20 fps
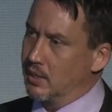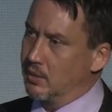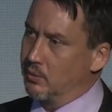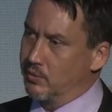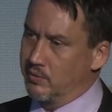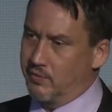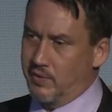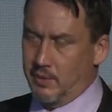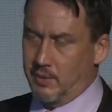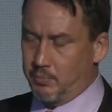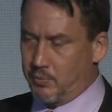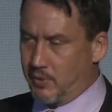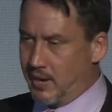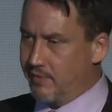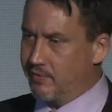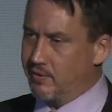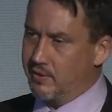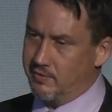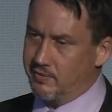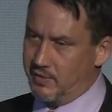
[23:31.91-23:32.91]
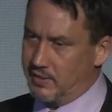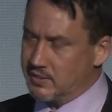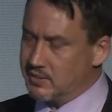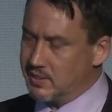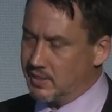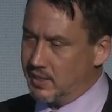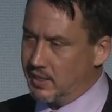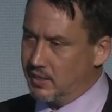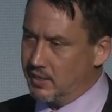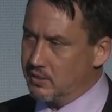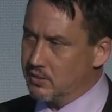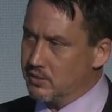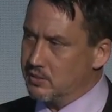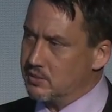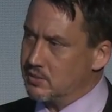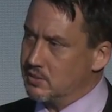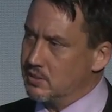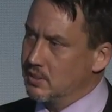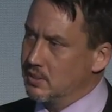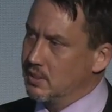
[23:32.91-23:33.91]
We've had private
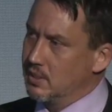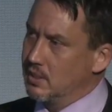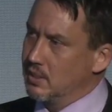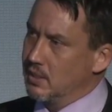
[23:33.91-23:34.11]
investigators